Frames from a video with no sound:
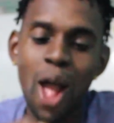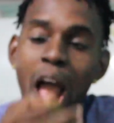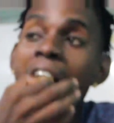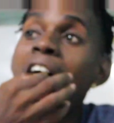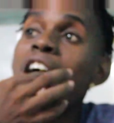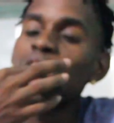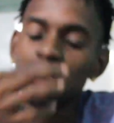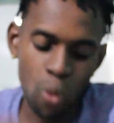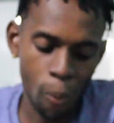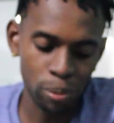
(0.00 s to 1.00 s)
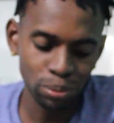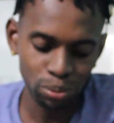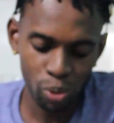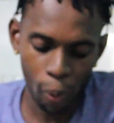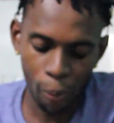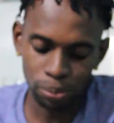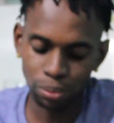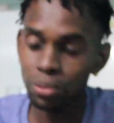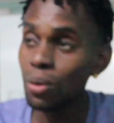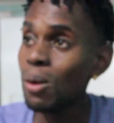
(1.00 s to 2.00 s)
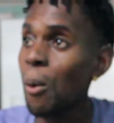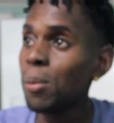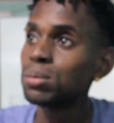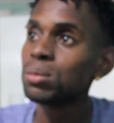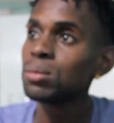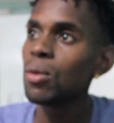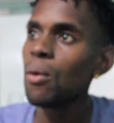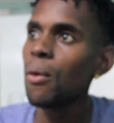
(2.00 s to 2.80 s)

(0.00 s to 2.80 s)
Them two wonder what take off their clothes there.